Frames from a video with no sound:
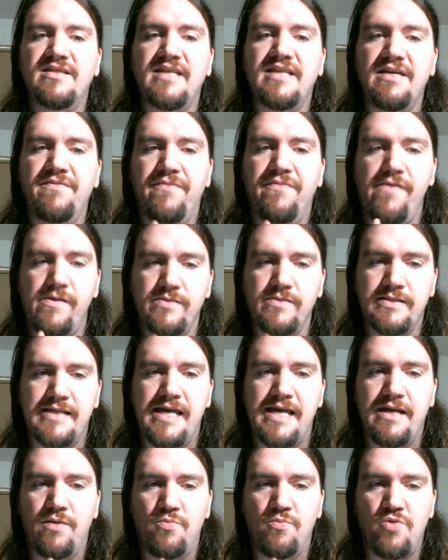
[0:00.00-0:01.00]
Default
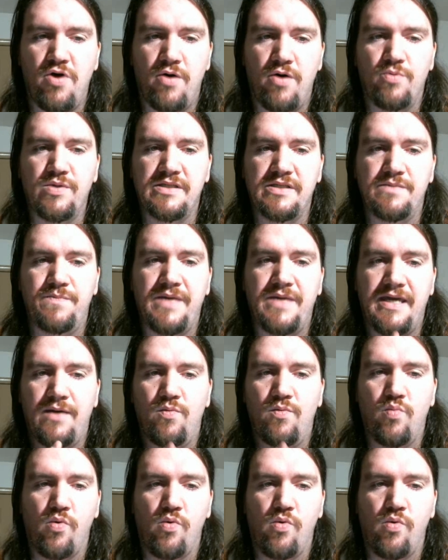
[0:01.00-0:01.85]
setting will always be